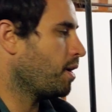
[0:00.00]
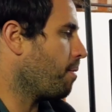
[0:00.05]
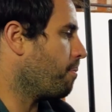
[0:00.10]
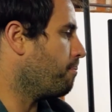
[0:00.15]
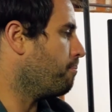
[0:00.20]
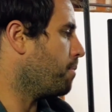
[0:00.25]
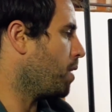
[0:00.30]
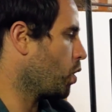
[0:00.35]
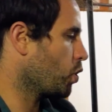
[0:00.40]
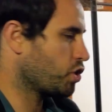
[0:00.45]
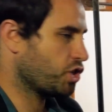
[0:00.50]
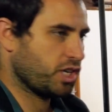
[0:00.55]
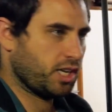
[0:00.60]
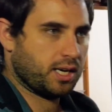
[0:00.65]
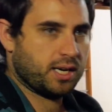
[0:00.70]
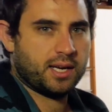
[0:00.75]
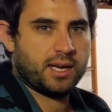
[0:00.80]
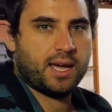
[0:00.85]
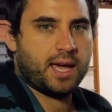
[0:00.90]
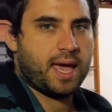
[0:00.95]

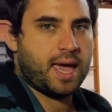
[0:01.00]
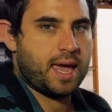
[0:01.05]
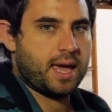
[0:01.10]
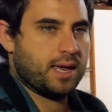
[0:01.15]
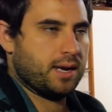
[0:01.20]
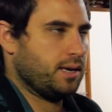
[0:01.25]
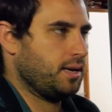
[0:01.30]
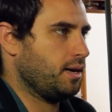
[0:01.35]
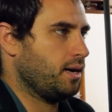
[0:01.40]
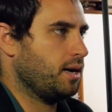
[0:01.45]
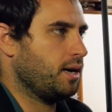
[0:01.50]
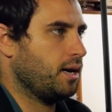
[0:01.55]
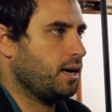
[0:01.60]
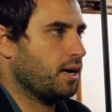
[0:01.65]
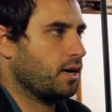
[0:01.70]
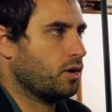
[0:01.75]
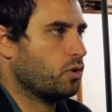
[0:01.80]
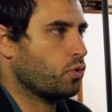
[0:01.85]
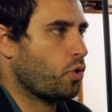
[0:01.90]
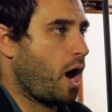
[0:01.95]
Motion and
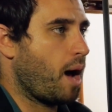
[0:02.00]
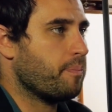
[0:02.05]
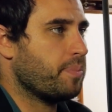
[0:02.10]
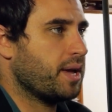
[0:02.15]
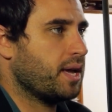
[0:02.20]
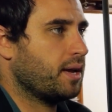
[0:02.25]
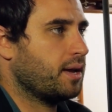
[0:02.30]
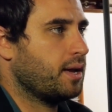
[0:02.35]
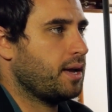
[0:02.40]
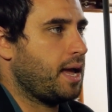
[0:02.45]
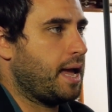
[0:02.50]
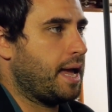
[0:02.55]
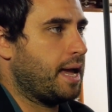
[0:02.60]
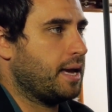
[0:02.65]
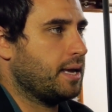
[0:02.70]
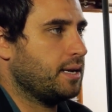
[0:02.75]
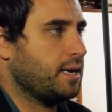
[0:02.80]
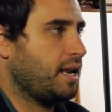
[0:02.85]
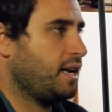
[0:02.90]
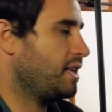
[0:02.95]
cropping
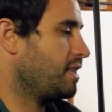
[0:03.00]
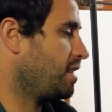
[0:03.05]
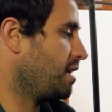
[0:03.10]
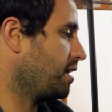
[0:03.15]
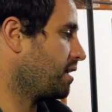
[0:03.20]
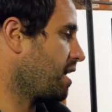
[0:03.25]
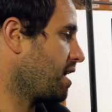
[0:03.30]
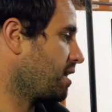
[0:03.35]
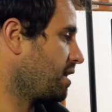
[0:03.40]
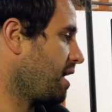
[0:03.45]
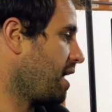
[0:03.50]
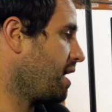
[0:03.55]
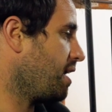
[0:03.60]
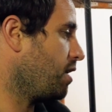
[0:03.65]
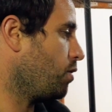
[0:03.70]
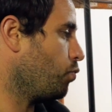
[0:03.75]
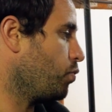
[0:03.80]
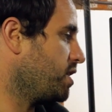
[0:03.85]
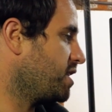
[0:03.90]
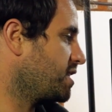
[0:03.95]
and anything like
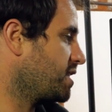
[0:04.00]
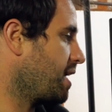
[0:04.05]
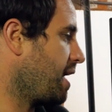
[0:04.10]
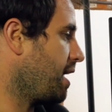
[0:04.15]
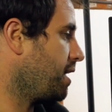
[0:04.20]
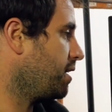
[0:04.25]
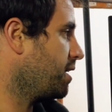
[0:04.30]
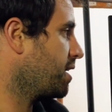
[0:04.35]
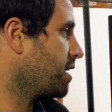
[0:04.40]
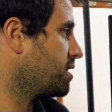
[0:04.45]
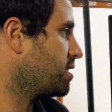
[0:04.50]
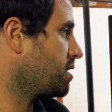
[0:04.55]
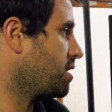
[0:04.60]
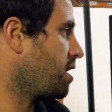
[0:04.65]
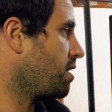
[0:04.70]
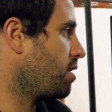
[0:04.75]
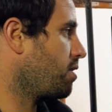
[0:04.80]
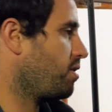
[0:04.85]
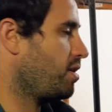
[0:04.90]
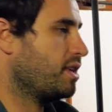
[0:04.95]
that and rescaling is
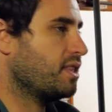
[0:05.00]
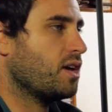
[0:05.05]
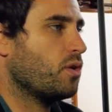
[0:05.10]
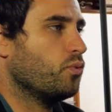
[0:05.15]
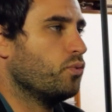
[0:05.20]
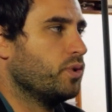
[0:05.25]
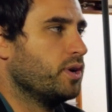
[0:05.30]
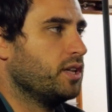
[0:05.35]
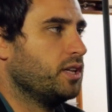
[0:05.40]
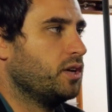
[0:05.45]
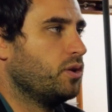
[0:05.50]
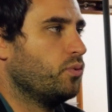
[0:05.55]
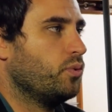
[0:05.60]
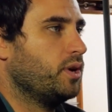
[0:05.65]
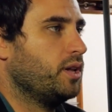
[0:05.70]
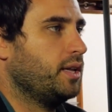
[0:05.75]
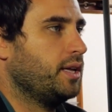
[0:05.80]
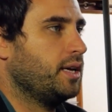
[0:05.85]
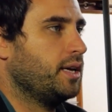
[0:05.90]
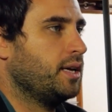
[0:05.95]
another thing that
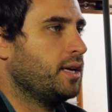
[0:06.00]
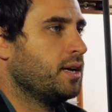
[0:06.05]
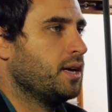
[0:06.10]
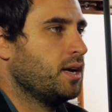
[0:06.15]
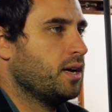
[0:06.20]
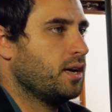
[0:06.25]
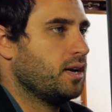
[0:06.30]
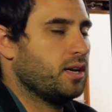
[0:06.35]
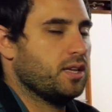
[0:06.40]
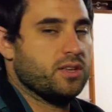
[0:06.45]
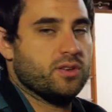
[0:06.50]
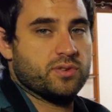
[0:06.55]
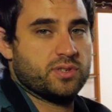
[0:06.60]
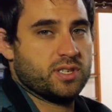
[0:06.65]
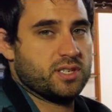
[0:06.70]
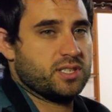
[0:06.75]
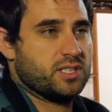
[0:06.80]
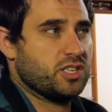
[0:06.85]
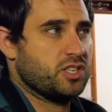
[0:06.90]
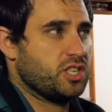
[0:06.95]
really
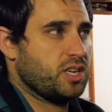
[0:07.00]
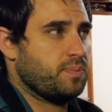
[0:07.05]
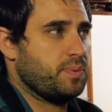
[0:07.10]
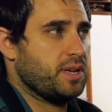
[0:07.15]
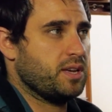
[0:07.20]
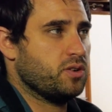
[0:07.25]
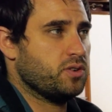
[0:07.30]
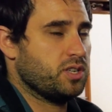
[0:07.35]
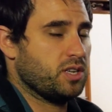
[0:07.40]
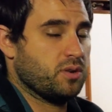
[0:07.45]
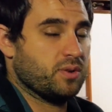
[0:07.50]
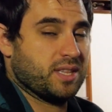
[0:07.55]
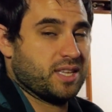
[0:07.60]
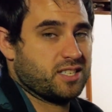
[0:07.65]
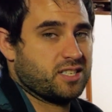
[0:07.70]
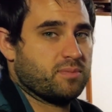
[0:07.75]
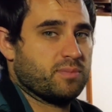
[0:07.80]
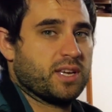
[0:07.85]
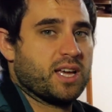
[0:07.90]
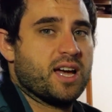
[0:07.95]
uses the GPU too, and
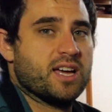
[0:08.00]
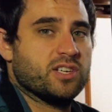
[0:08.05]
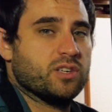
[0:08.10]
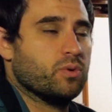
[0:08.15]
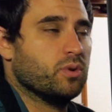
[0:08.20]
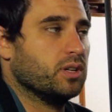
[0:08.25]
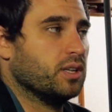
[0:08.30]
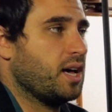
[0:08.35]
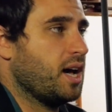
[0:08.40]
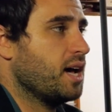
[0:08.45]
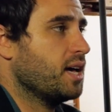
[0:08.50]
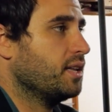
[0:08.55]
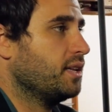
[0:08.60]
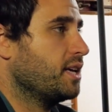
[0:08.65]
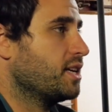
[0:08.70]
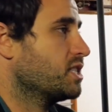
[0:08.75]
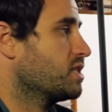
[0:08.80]
that's something I do a lot, like